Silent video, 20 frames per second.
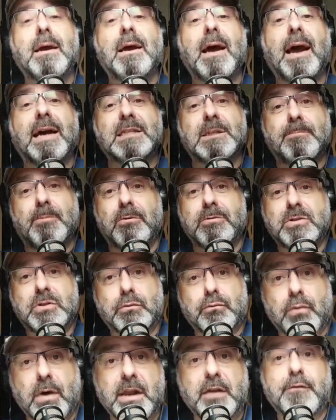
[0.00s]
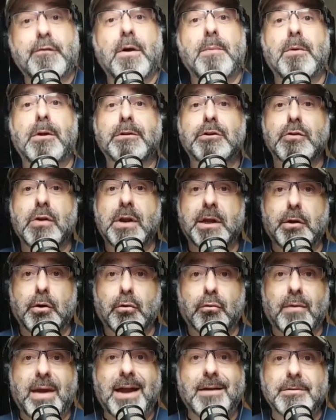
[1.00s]
as opposed to running from it or trying to go
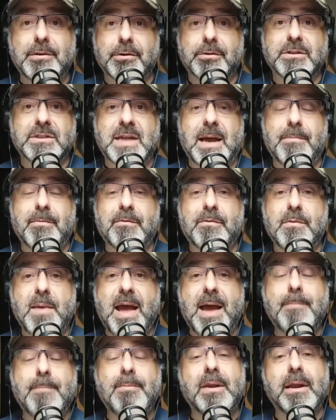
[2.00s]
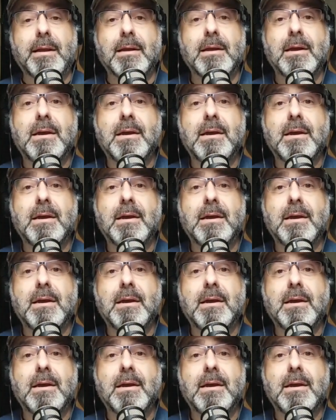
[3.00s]
around it or stop it from happening.